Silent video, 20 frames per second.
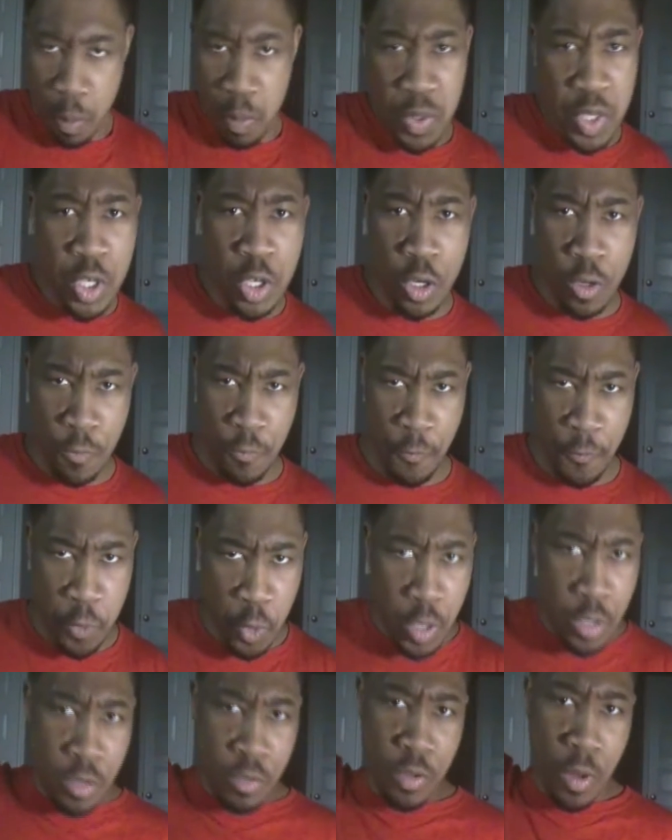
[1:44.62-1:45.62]
Be
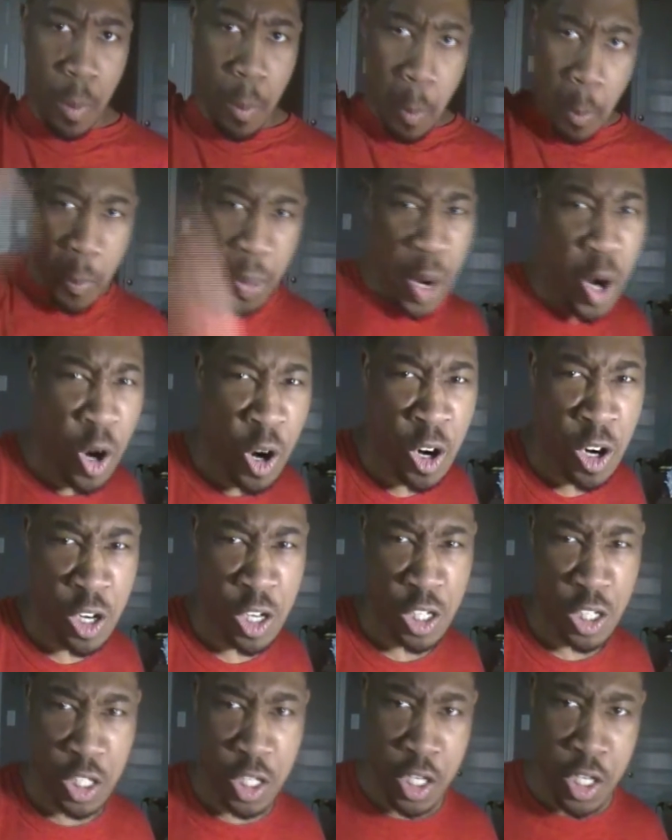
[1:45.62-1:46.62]
afraid of the
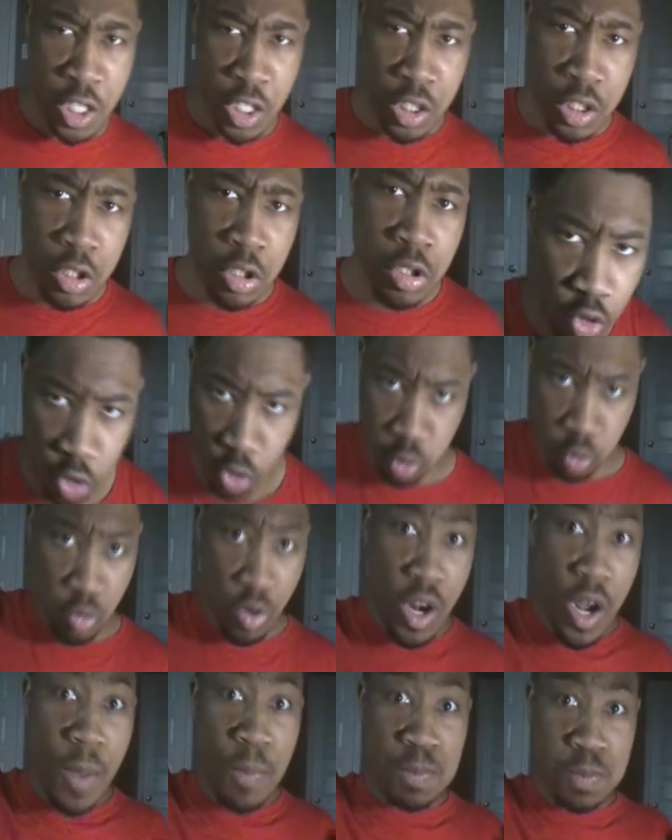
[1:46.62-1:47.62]
bark.
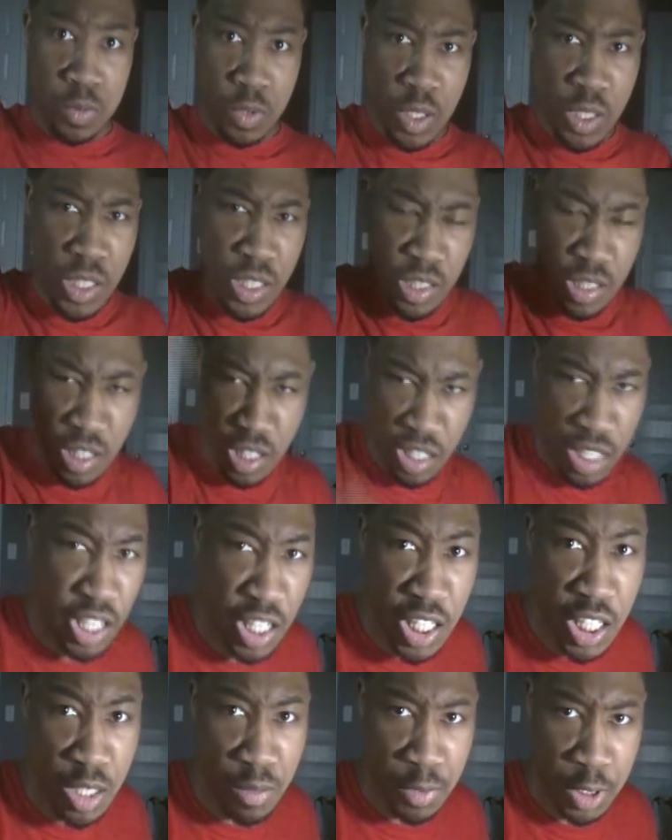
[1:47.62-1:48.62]
Drop the
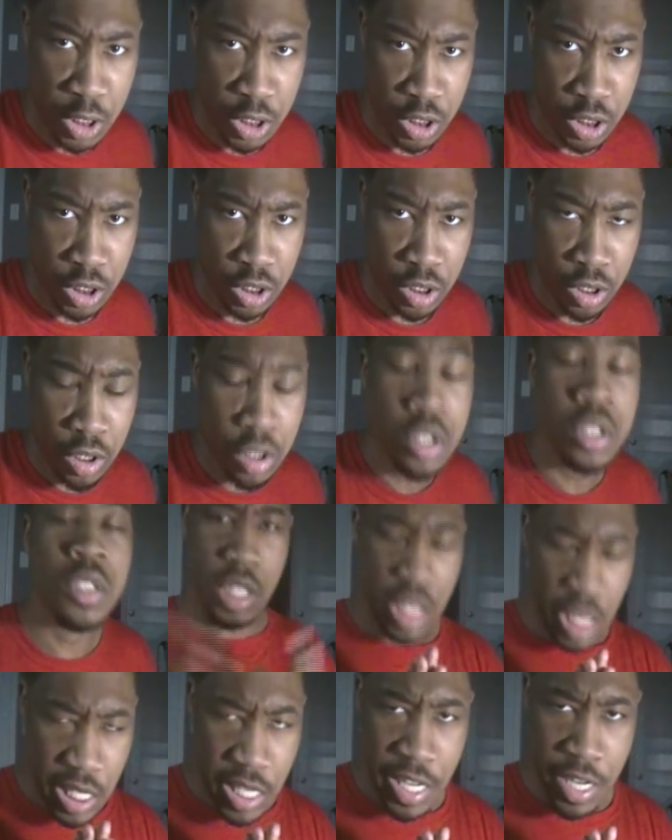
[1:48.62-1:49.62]
hammer.
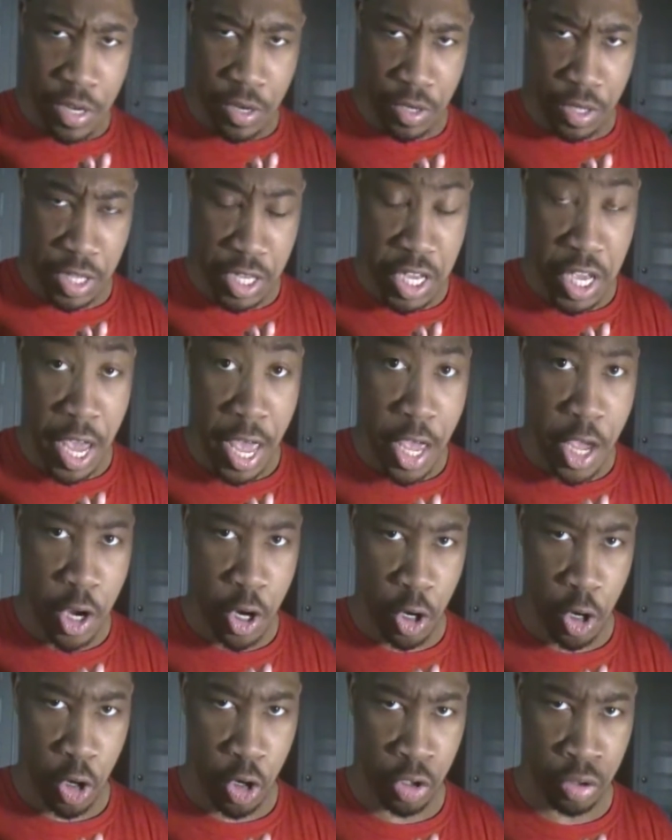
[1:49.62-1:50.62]
Clear the
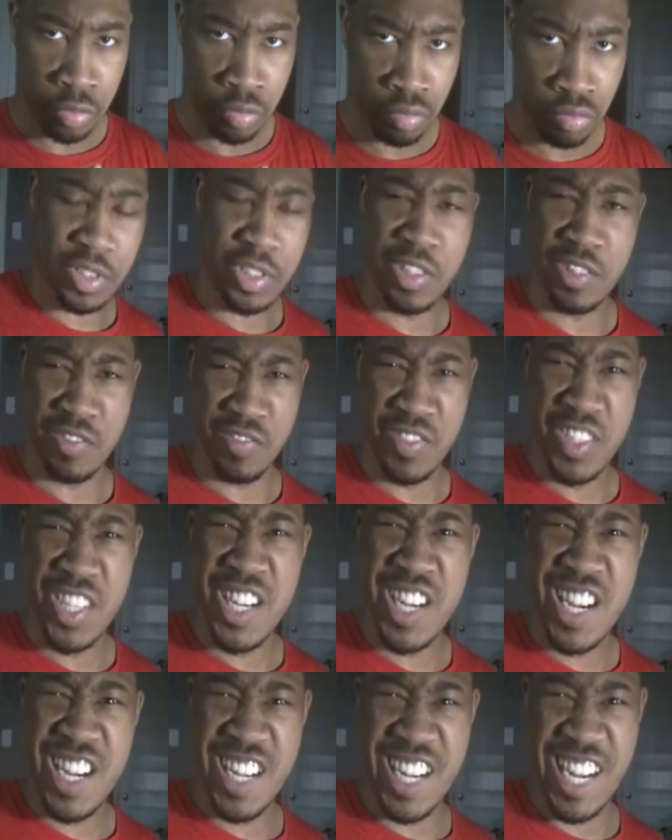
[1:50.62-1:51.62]
air. Ray,
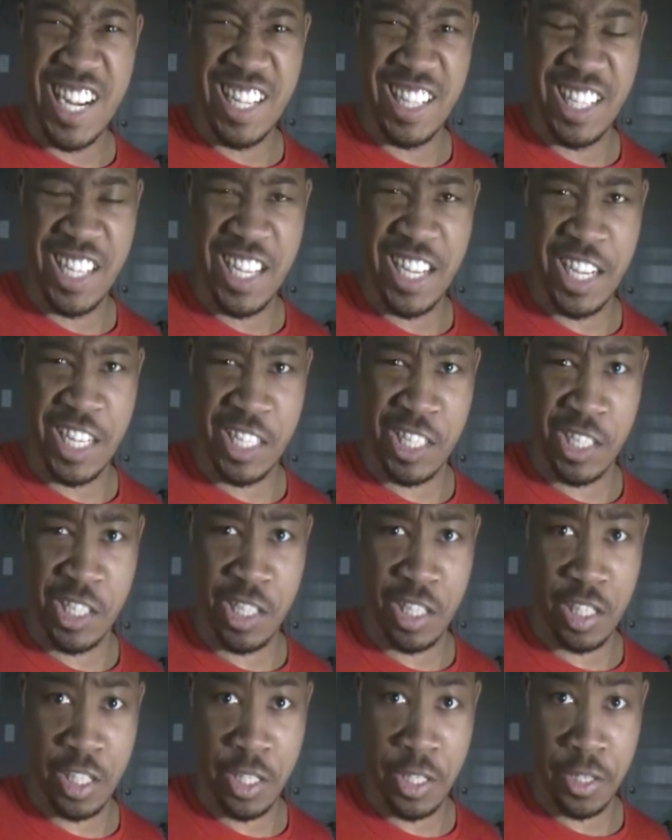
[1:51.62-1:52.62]
that thing is
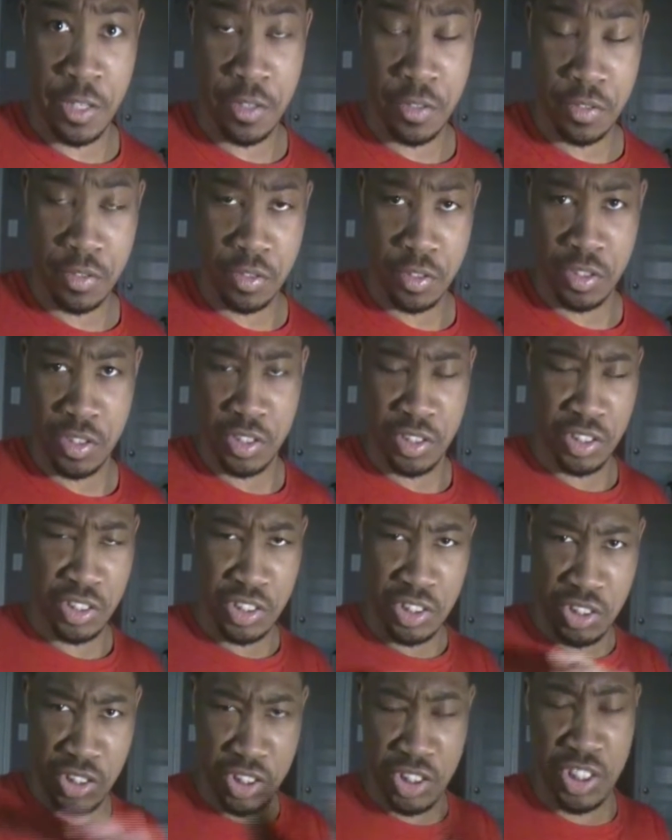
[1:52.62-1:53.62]
ugly.
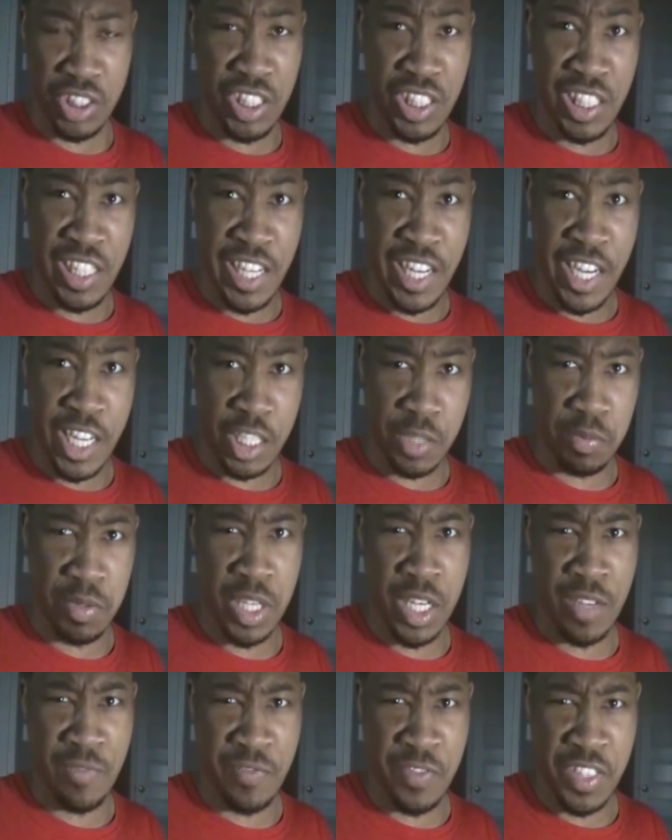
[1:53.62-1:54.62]
Chillax
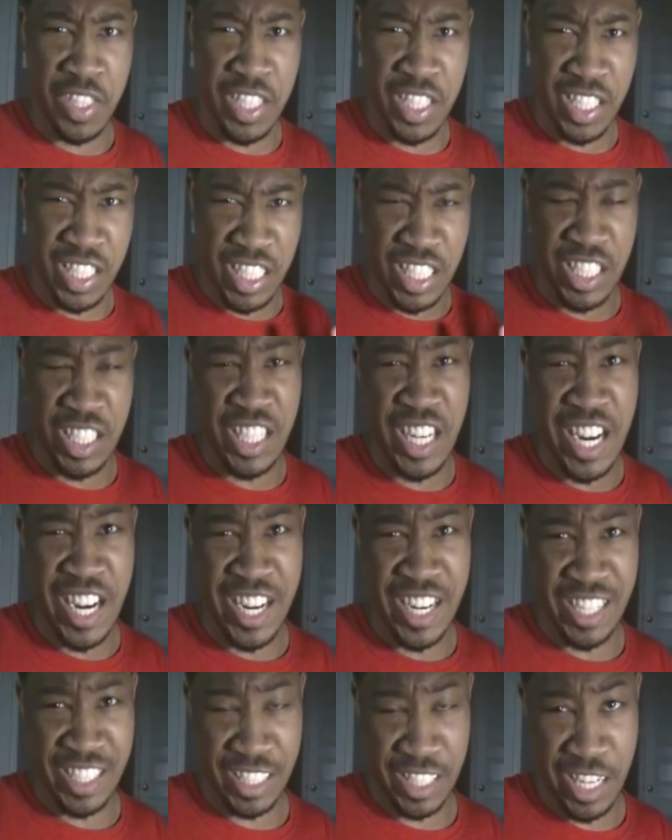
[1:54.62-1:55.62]
Puppies, the
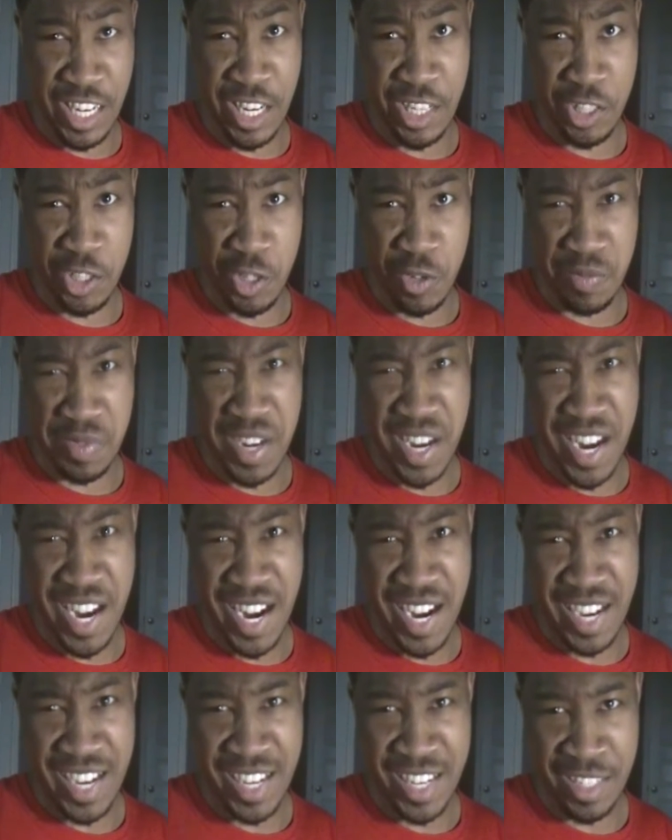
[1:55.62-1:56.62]
Giants got your
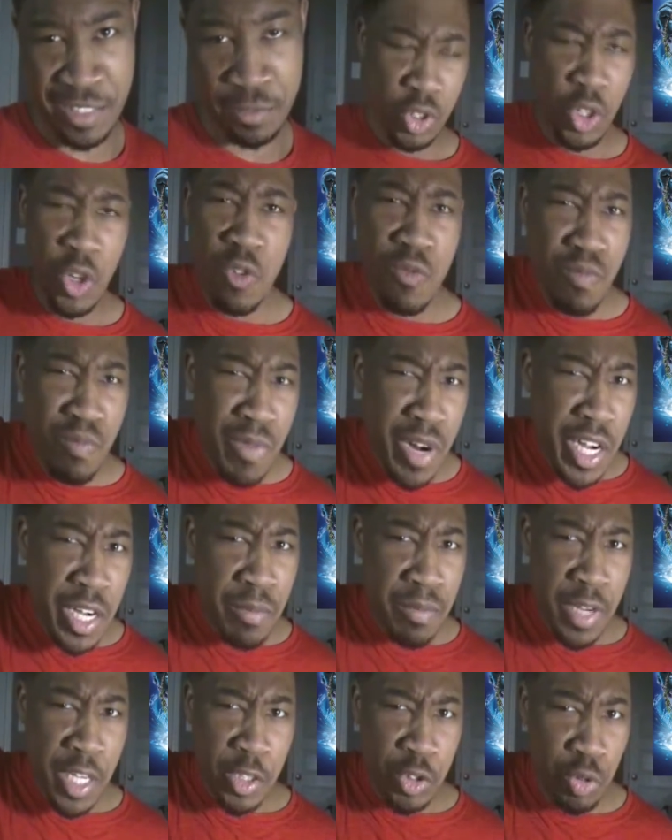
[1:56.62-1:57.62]
back. Don't make
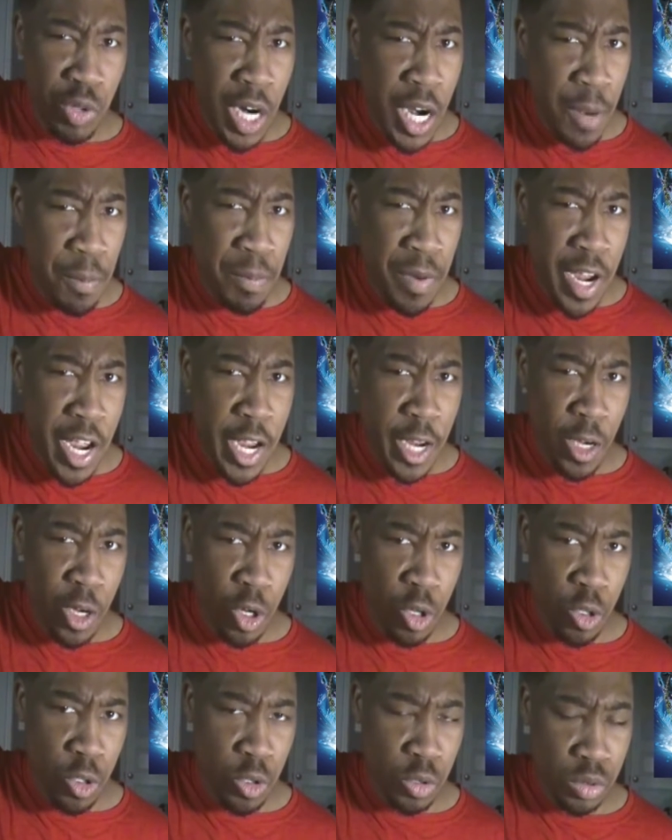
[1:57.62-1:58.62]
me drop
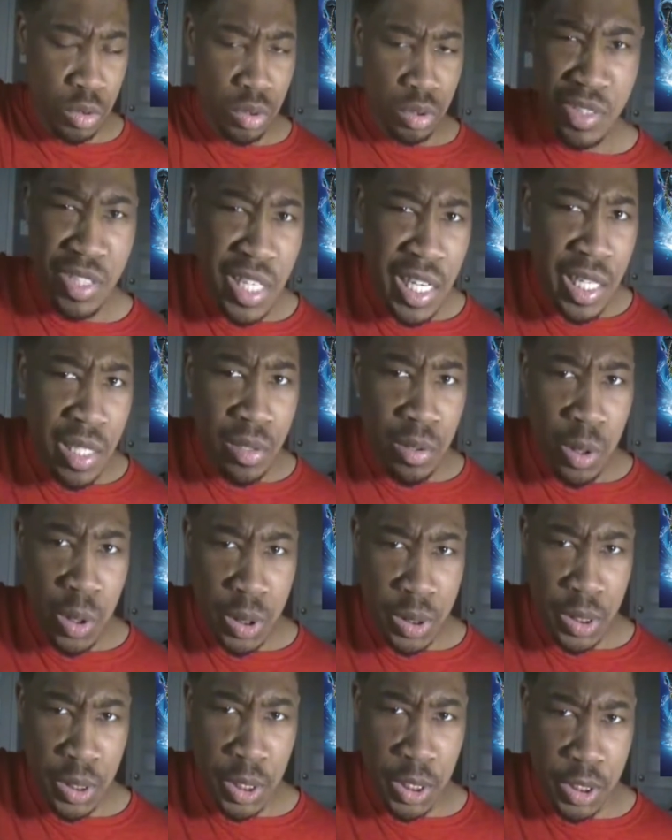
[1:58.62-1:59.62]
anchor. You gotta
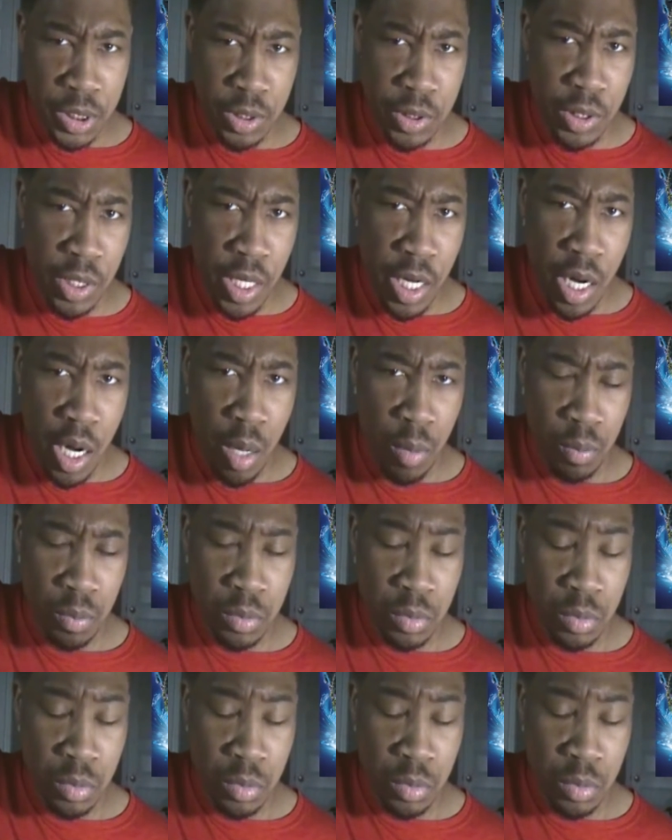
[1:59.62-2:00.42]
look at this time,